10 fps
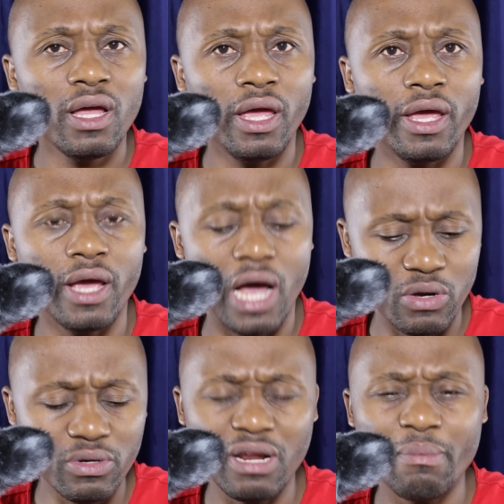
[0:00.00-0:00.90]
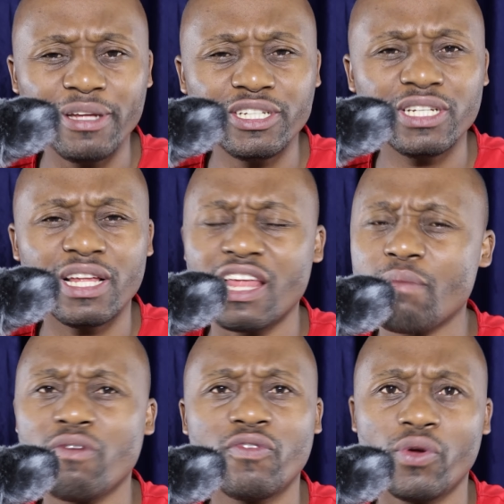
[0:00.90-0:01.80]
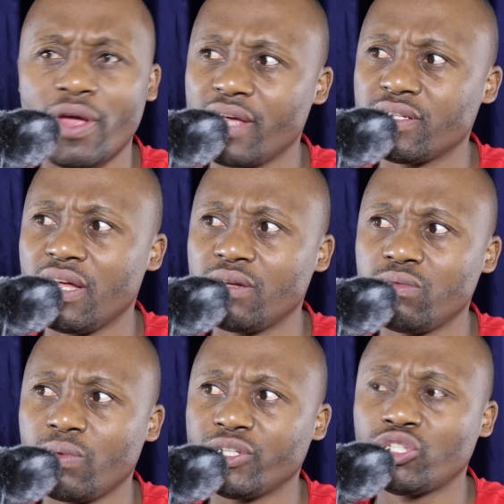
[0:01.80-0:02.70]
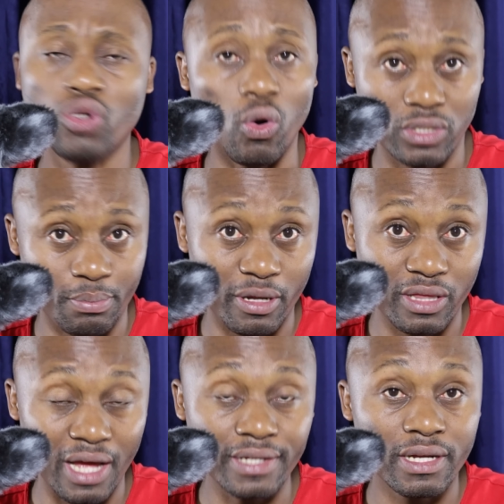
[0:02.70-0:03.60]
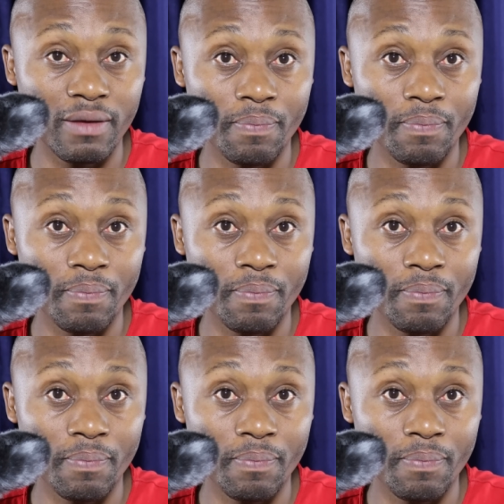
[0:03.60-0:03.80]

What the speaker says: I don't want to mention the name of lawyers that were shocked about that.